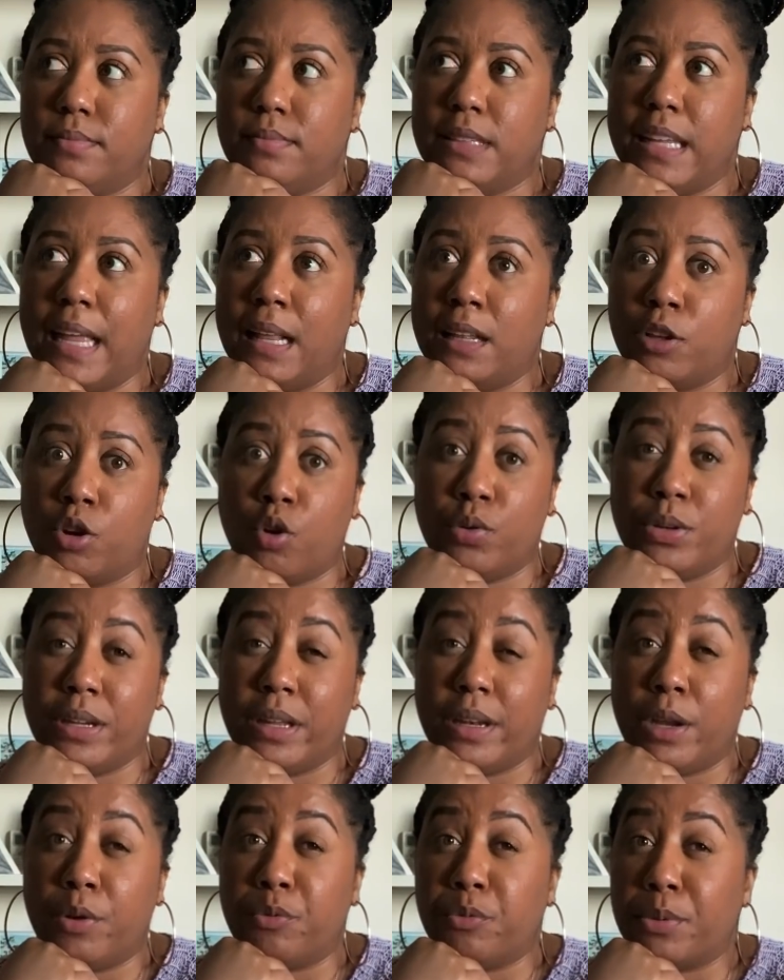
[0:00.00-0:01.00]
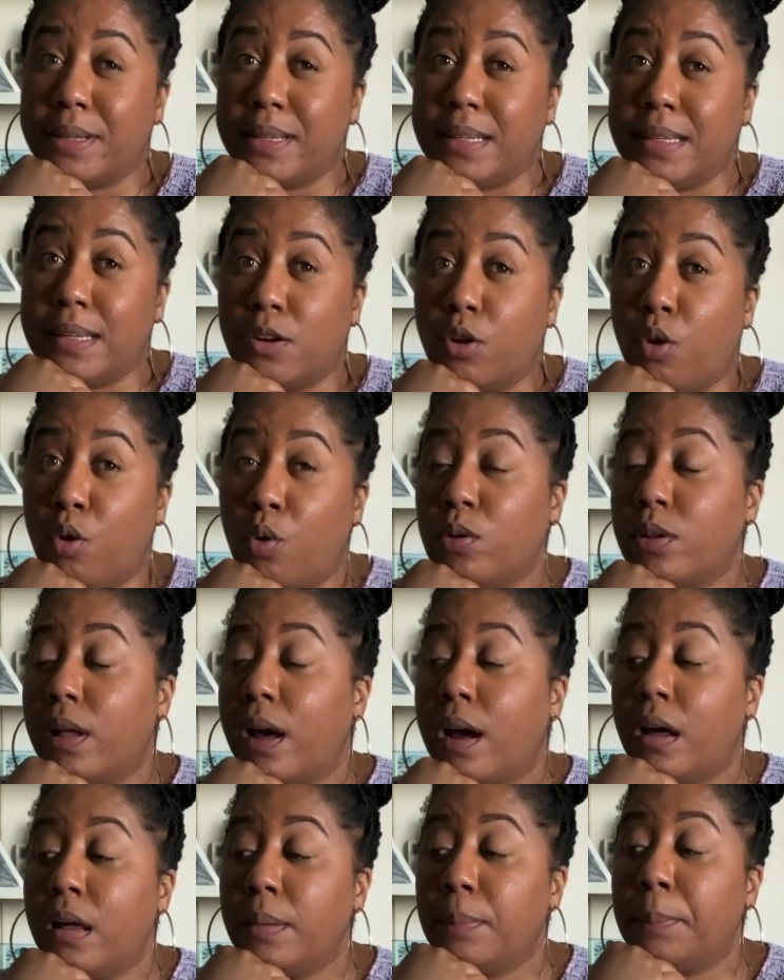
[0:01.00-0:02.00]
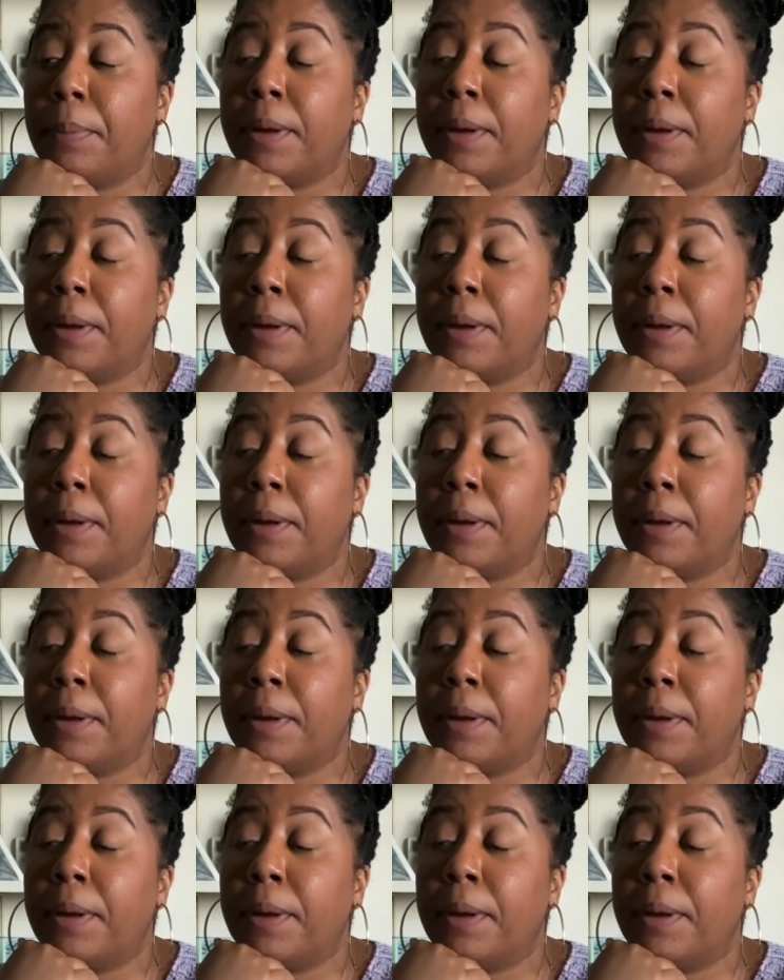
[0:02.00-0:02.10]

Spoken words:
helical knitting really did a whole lot.